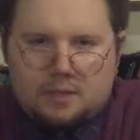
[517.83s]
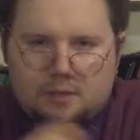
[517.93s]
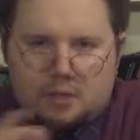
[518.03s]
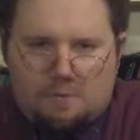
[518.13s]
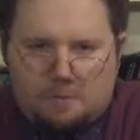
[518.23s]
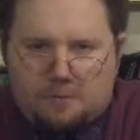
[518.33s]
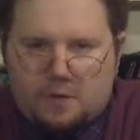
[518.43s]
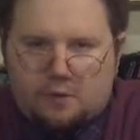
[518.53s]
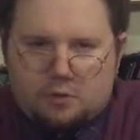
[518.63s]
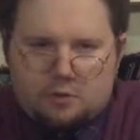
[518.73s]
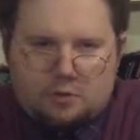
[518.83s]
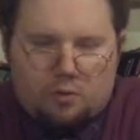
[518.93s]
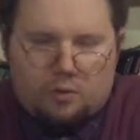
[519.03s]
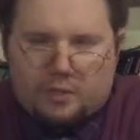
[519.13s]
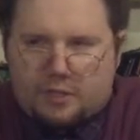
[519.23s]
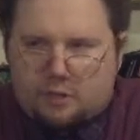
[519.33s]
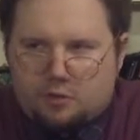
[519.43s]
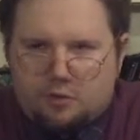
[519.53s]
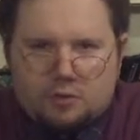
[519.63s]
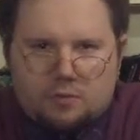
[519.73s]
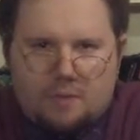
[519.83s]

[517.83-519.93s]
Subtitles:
Some professors or teachers